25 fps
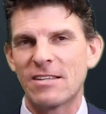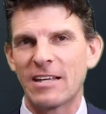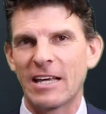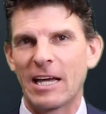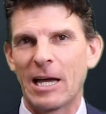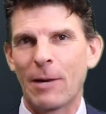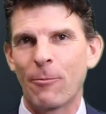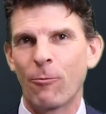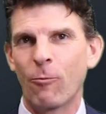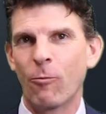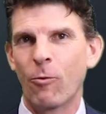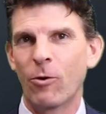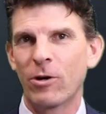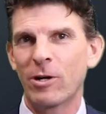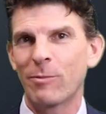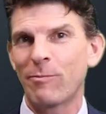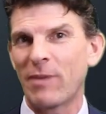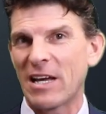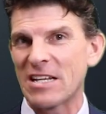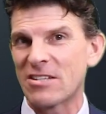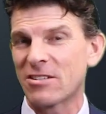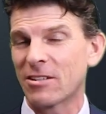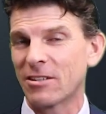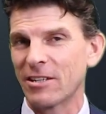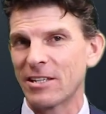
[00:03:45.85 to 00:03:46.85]
what it
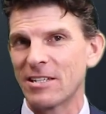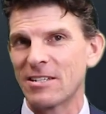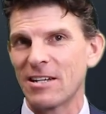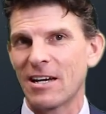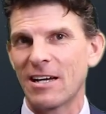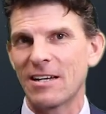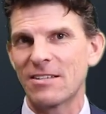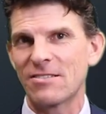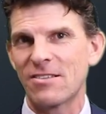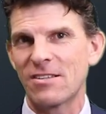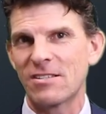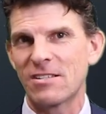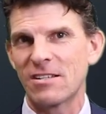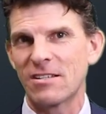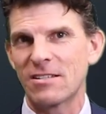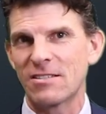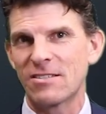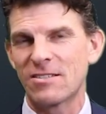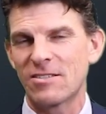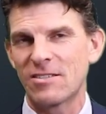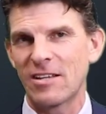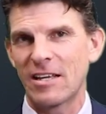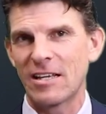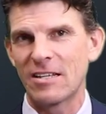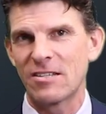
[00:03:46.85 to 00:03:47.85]
basically does is it
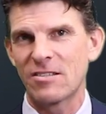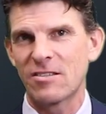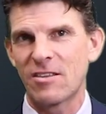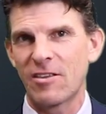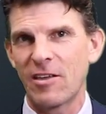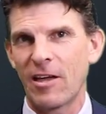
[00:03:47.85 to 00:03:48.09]
says